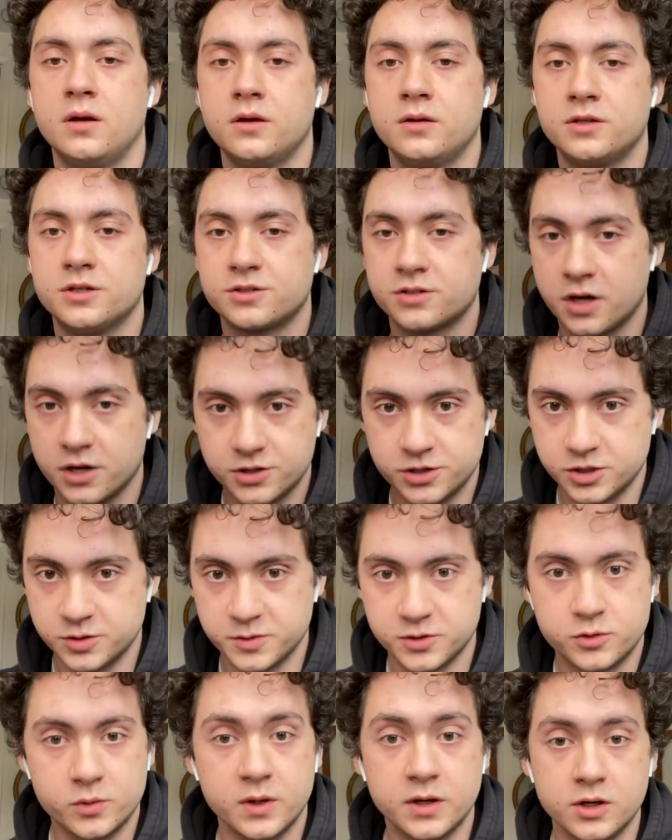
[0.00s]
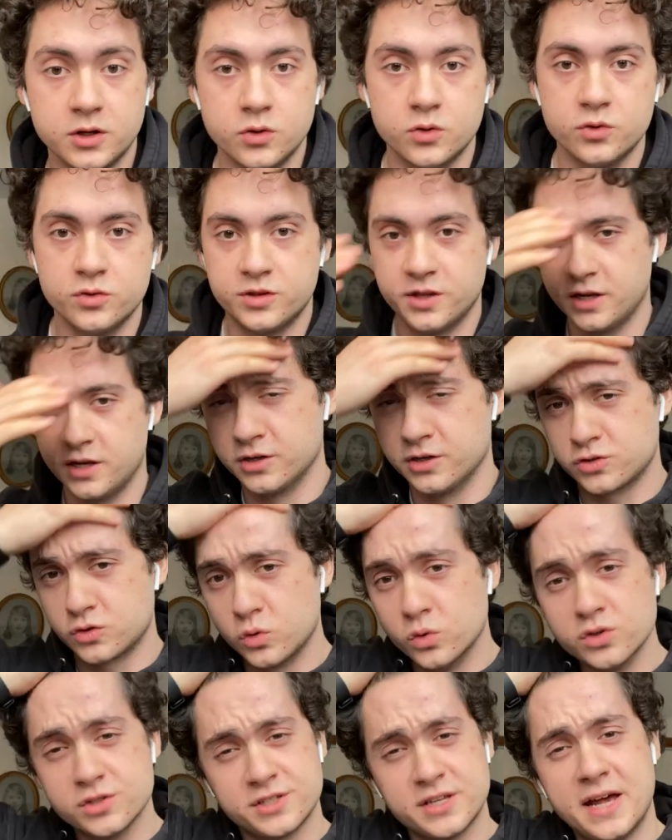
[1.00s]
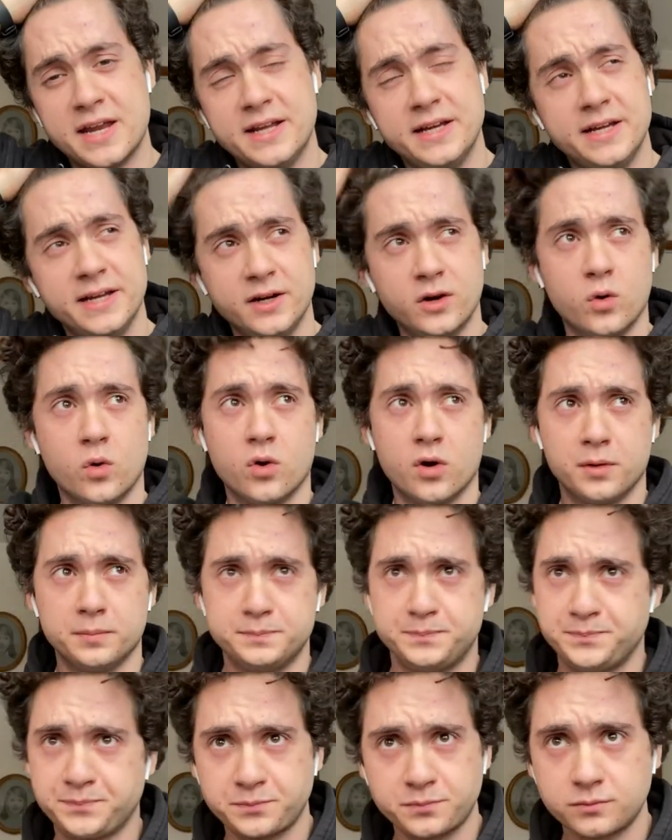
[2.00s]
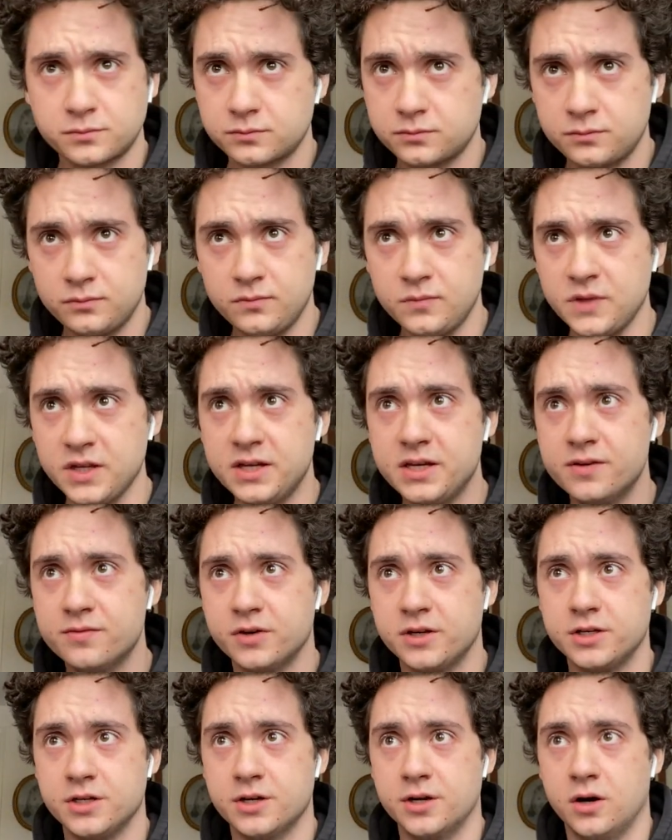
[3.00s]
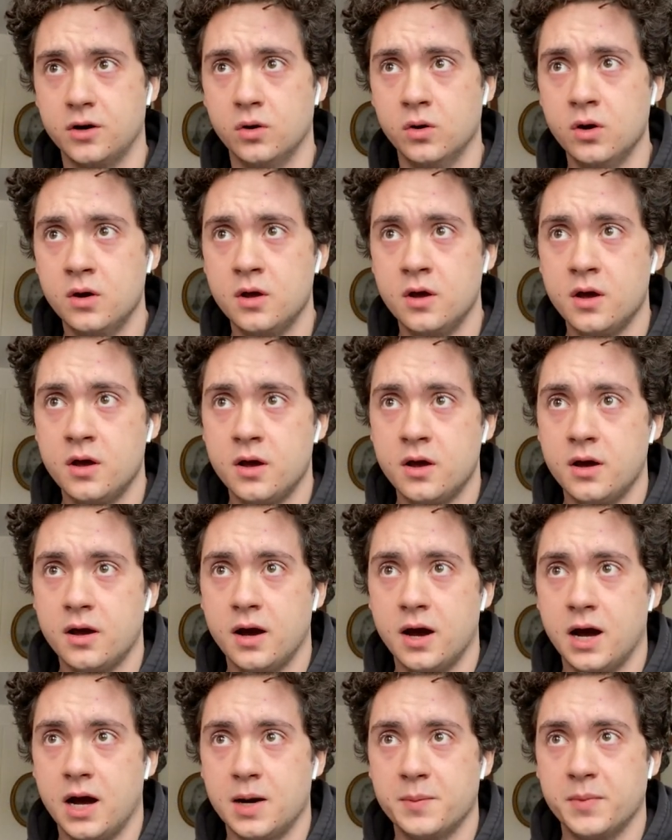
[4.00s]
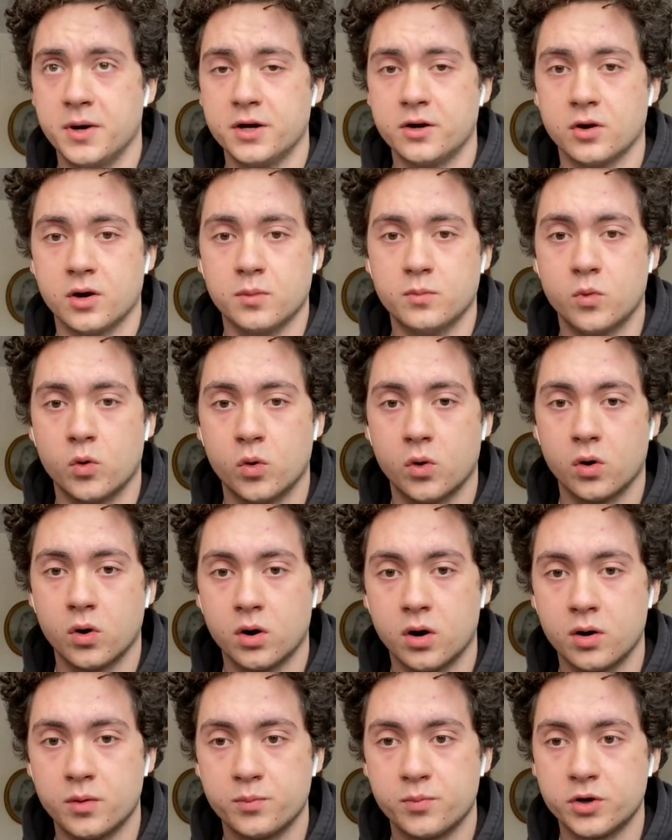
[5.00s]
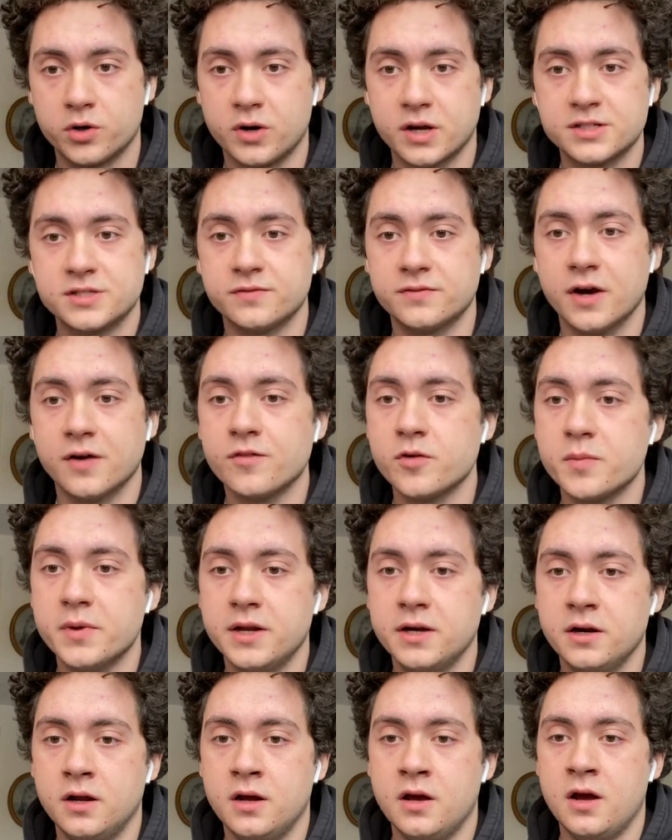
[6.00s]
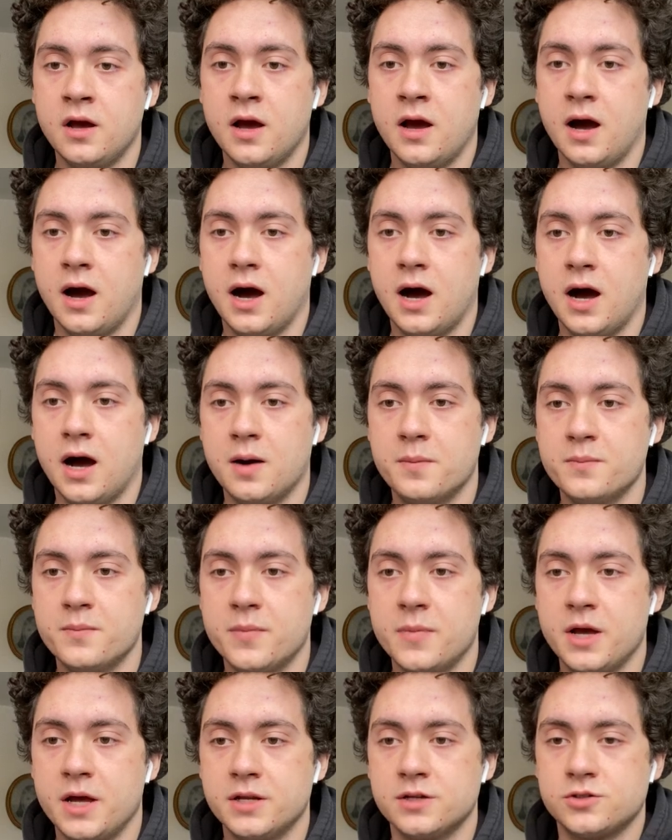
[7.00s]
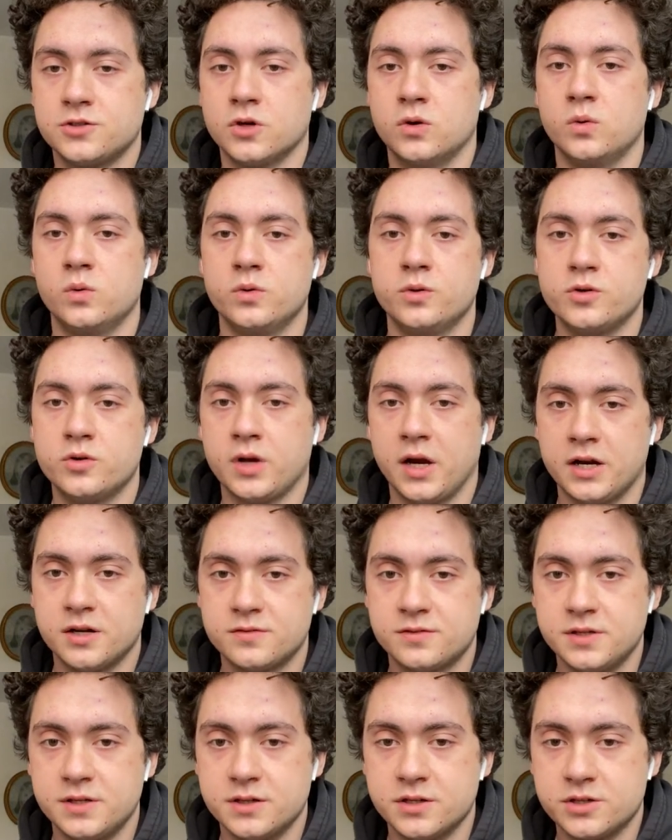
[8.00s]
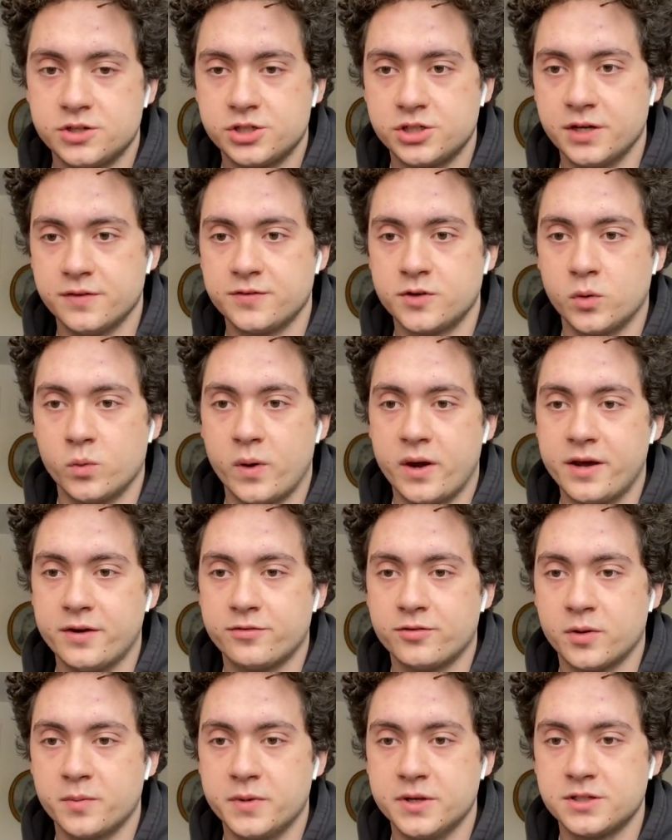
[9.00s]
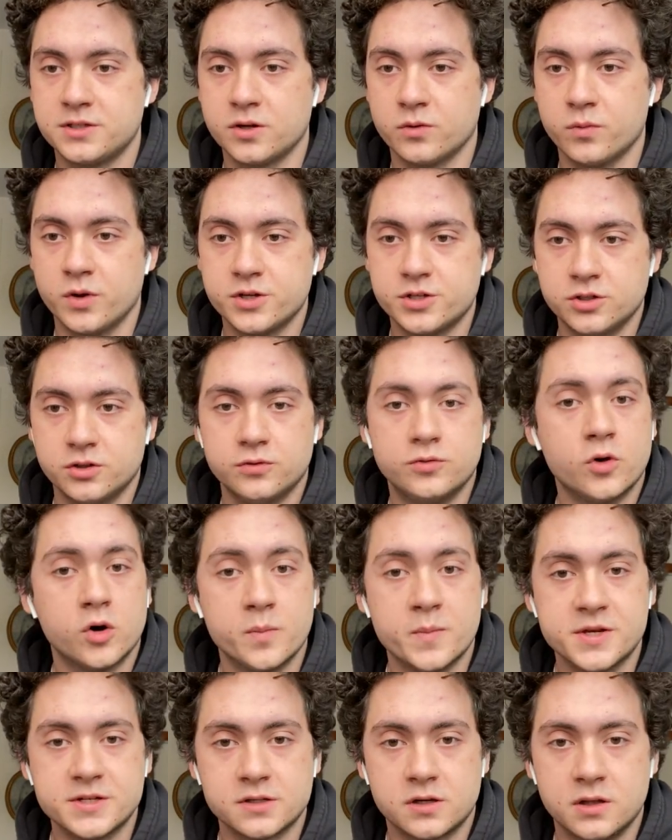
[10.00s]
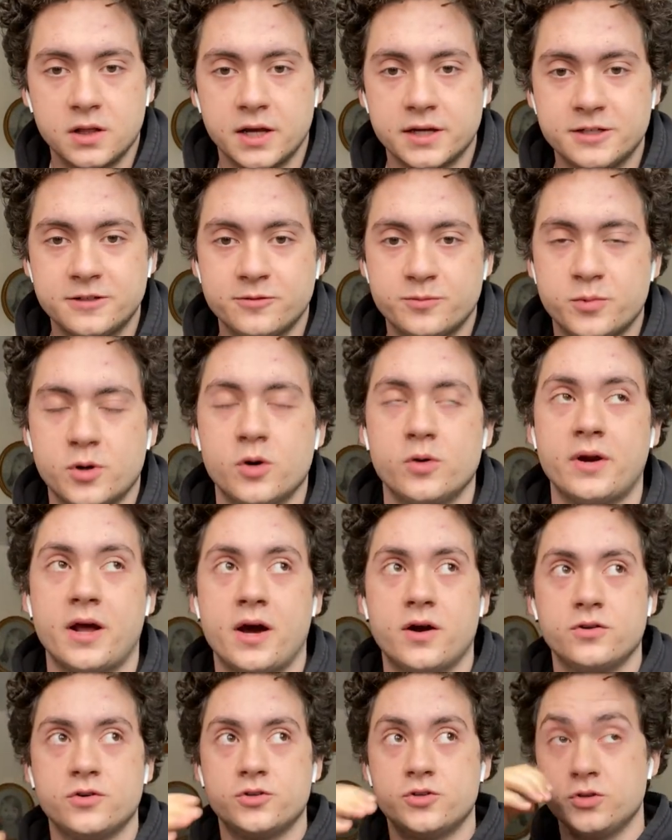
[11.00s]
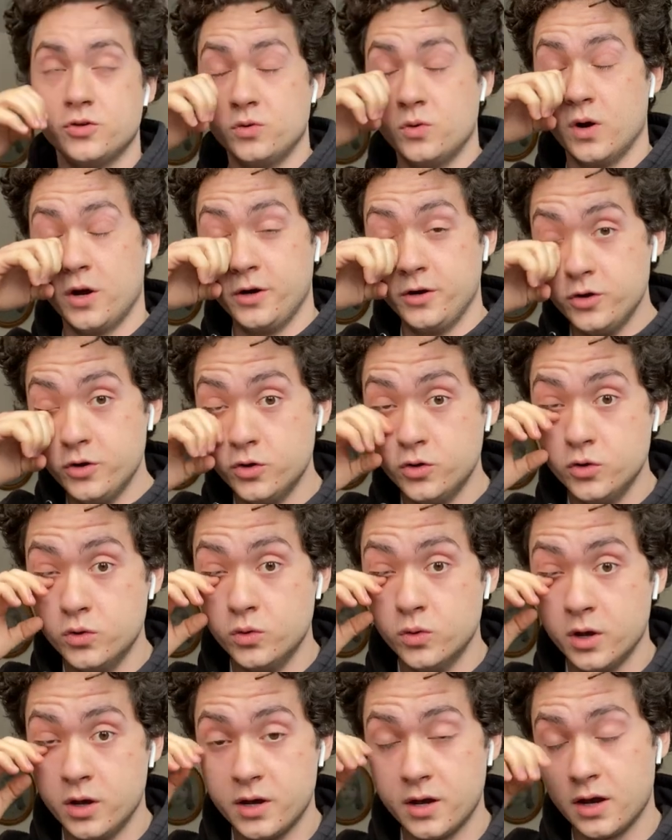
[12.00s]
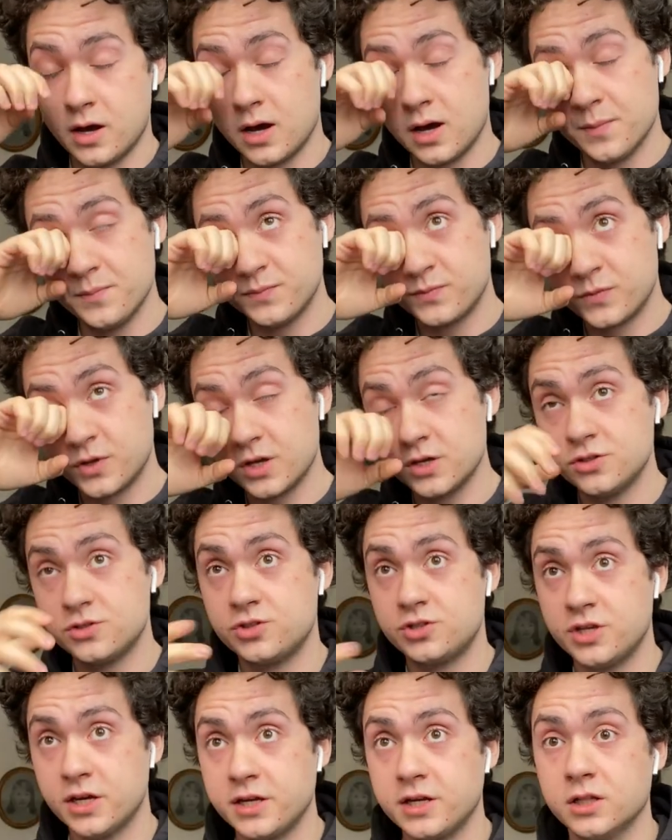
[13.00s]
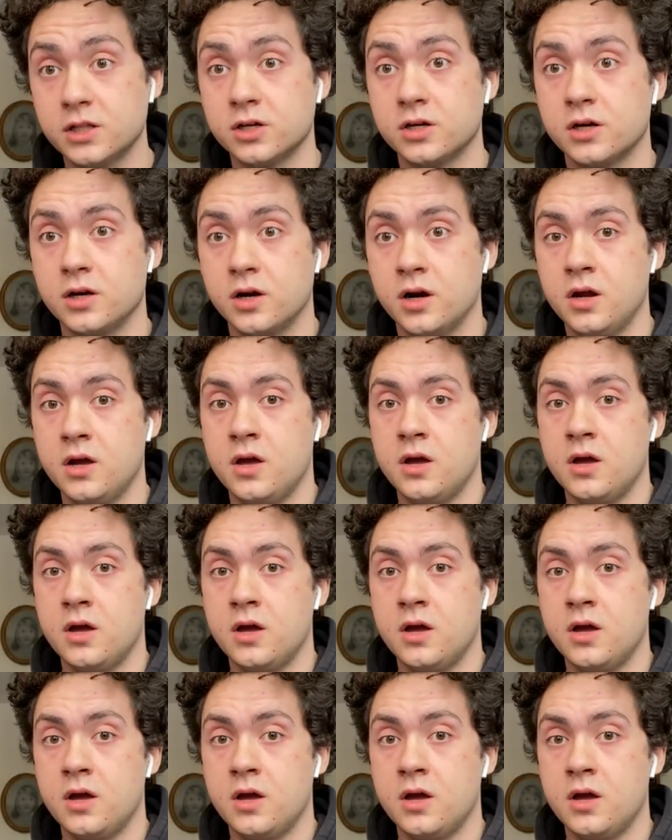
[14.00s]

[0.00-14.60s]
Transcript: discussions between youth school setting or even, under a more progressive government. And so you kind of see this shift away from its original form as a collective pronoun to a new singular